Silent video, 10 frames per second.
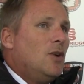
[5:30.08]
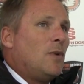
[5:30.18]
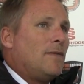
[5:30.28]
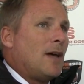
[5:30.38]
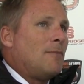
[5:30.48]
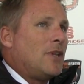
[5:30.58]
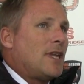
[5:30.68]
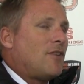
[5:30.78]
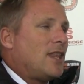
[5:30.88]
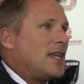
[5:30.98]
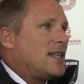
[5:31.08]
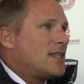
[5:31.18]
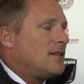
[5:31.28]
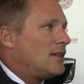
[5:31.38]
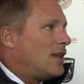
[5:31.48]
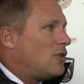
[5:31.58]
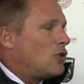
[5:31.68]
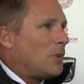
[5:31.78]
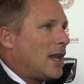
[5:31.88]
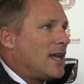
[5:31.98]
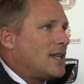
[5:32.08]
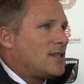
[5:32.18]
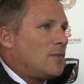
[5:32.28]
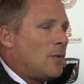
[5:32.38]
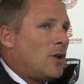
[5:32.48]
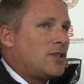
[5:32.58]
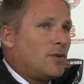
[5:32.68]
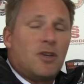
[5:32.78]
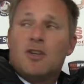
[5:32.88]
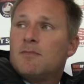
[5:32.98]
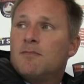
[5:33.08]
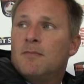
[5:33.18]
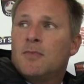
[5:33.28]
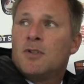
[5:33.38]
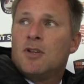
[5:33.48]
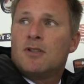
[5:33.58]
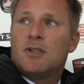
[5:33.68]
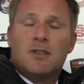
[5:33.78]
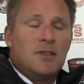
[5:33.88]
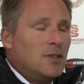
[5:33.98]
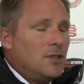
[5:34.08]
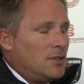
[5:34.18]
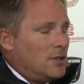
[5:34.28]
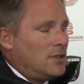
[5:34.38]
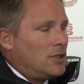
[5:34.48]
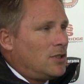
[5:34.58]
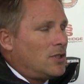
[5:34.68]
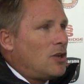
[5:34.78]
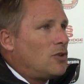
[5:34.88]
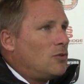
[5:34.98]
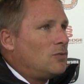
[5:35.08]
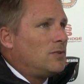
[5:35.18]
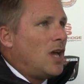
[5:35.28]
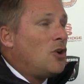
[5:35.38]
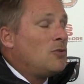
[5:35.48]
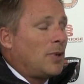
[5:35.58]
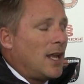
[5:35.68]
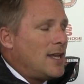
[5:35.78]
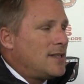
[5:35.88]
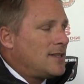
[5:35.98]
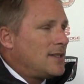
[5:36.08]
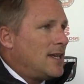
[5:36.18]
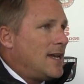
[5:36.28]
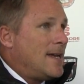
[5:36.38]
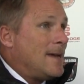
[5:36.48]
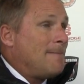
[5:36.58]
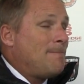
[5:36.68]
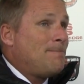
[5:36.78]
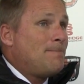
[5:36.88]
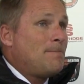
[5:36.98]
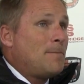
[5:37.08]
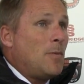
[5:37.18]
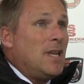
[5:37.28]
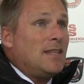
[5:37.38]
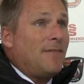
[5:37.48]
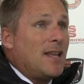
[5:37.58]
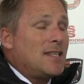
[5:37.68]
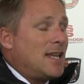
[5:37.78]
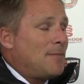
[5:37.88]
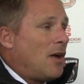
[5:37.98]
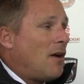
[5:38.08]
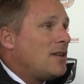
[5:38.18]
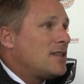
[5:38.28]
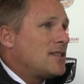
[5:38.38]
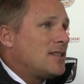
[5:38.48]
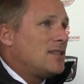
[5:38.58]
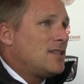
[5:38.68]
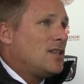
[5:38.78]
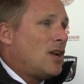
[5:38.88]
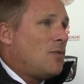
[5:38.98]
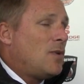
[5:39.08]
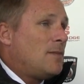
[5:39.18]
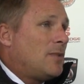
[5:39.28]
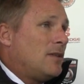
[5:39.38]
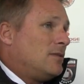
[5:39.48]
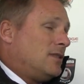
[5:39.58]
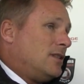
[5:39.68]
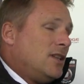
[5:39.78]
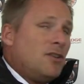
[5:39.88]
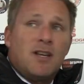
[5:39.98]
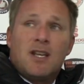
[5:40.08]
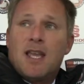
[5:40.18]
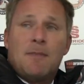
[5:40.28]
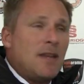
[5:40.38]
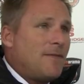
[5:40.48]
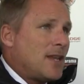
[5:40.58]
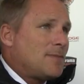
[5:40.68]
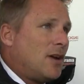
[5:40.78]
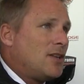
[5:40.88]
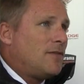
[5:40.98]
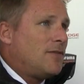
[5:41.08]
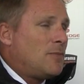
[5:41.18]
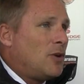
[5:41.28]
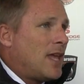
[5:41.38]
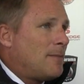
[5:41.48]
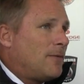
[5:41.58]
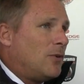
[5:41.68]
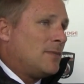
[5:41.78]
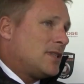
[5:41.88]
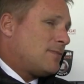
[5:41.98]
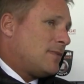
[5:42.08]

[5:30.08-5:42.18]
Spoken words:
We've lumbered everything into the local players that we want to, a good local known players. But we need the fans to get behind us, and you know, but you're not going to get many fans behind you if you put in that performance.